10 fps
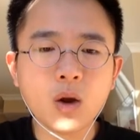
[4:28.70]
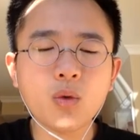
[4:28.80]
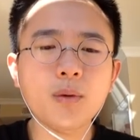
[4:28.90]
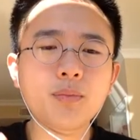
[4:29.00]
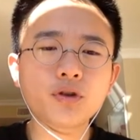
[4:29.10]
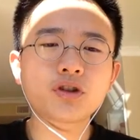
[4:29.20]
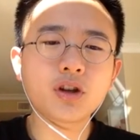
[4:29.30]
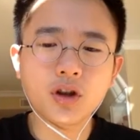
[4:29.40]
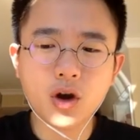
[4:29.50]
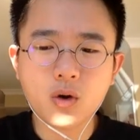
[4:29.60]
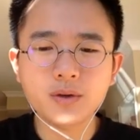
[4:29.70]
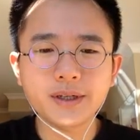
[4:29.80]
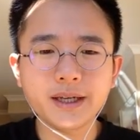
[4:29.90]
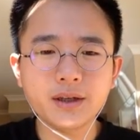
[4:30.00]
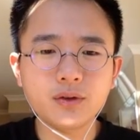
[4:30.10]
we'll push the node
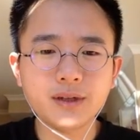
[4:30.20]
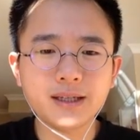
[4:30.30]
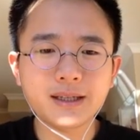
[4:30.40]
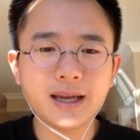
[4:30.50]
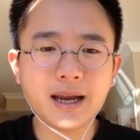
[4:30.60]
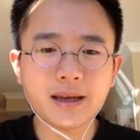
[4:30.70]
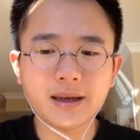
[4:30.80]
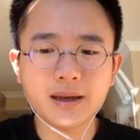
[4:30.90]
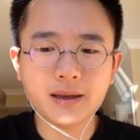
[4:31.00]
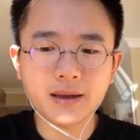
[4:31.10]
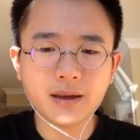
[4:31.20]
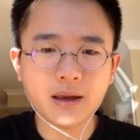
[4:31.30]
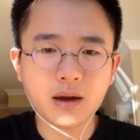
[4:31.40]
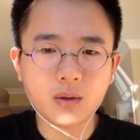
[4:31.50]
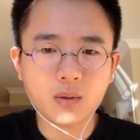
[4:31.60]
into the stack, and then
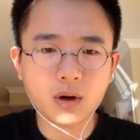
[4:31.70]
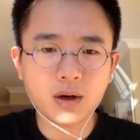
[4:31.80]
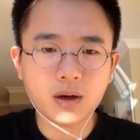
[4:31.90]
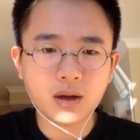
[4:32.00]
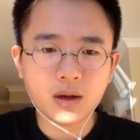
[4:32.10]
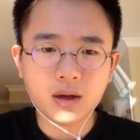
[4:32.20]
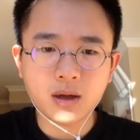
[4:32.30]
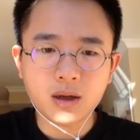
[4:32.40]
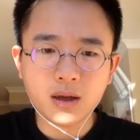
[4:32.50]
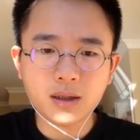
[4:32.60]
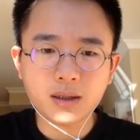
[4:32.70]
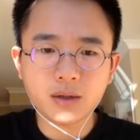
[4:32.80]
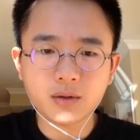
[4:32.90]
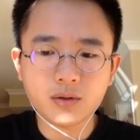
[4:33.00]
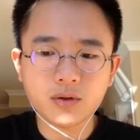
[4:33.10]
L1 is
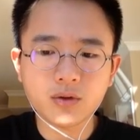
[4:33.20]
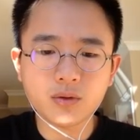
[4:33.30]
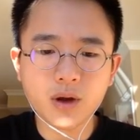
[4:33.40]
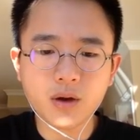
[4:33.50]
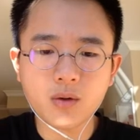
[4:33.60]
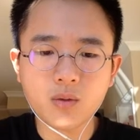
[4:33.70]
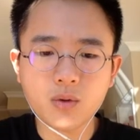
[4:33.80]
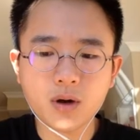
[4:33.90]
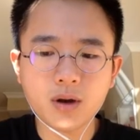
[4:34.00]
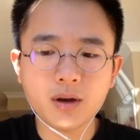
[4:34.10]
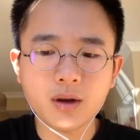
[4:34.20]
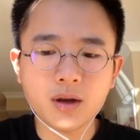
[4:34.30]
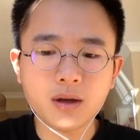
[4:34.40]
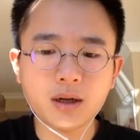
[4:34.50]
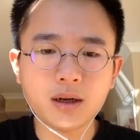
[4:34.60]
equal to L1
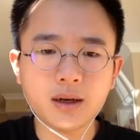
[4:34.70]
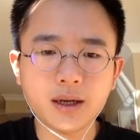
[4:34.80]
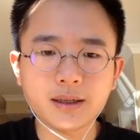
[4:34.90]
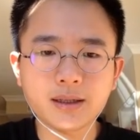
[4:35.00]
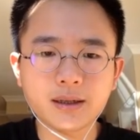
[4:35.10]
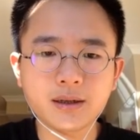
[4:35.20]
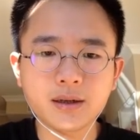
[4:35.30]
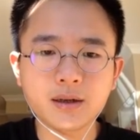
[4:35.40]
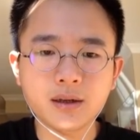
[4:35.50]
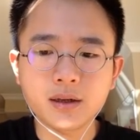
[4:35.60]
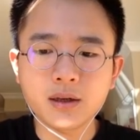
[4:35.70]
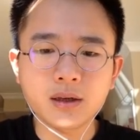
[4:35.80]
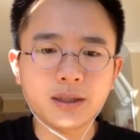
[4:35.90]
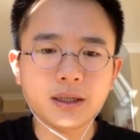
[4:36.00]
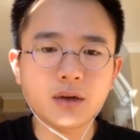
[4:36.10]
dot next.
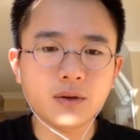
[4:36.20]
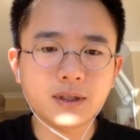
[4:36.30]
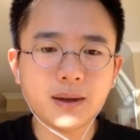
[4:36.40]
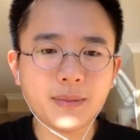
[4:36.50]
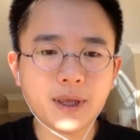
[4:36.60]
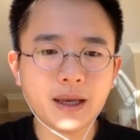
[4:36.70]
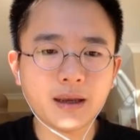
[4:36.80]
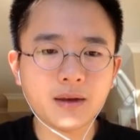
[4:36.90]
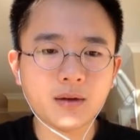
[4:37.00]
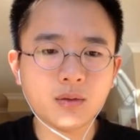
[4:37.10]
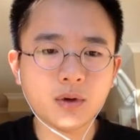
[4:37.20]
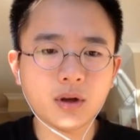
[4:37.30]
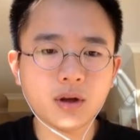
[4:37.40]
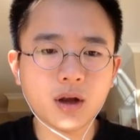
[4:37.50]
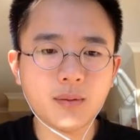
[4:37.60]
So same thing, we're
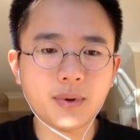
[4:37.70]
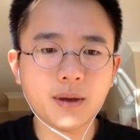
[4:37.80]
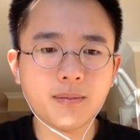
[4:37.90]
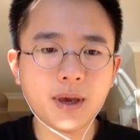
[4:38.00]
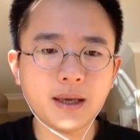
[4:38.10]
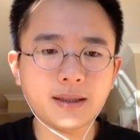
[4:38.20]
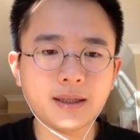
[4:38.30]
gonna copy and paste